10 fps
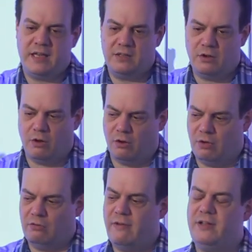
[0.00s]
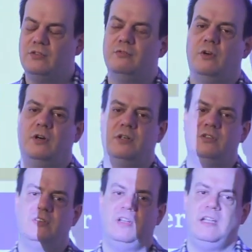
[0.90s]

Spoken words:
that always works,